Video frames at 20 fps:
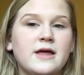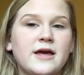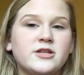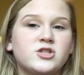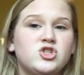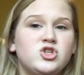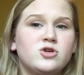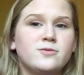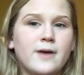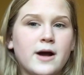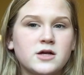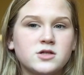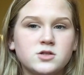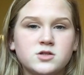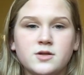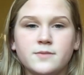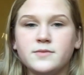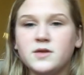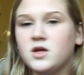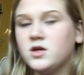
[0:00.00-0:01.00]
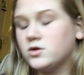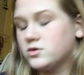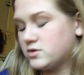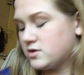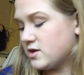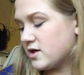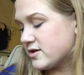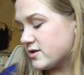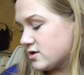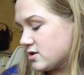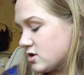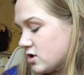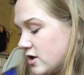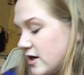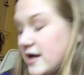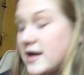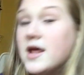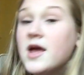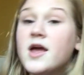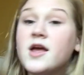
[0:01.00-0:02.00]
like two bucks or something. You'll see on the
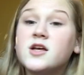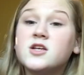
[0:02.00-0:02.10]
screen.